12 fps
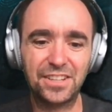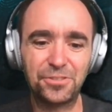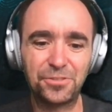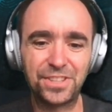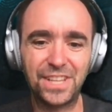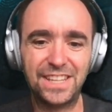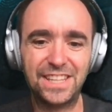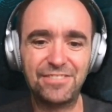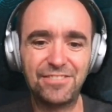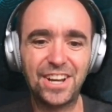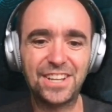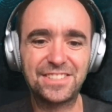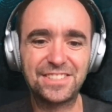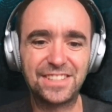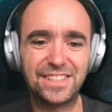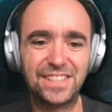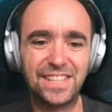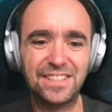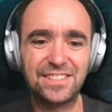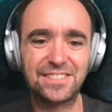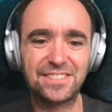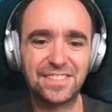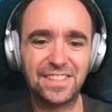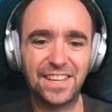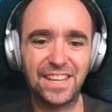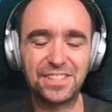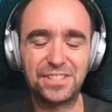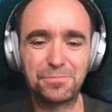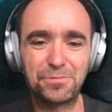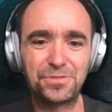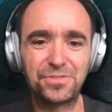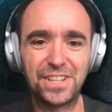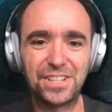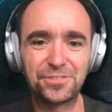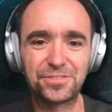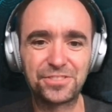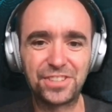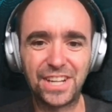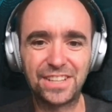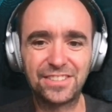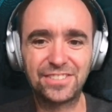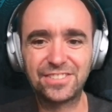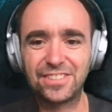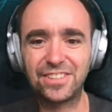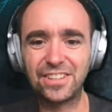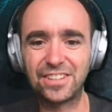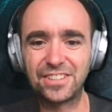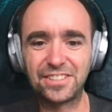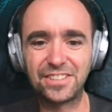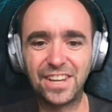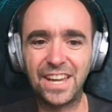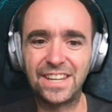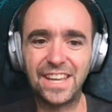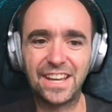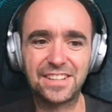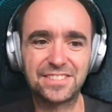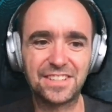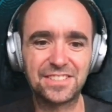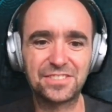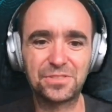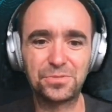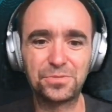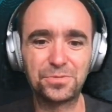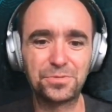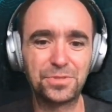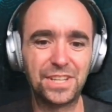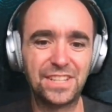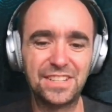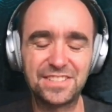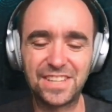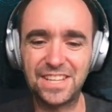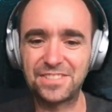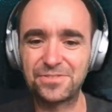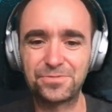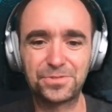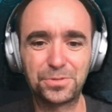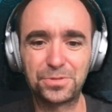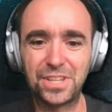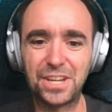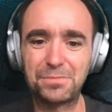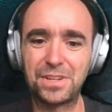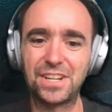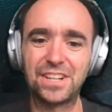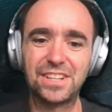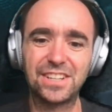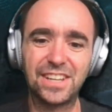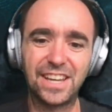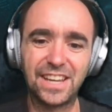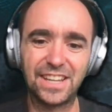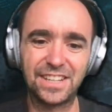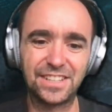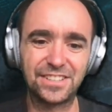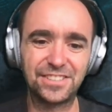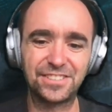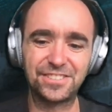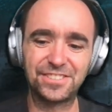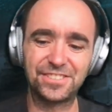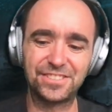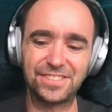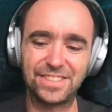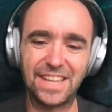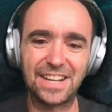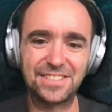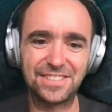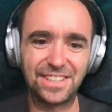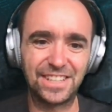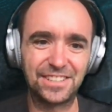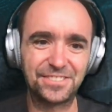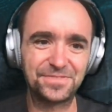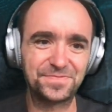on that device, this attribute will not grant any access to, in this case, to terminal and TextEdit.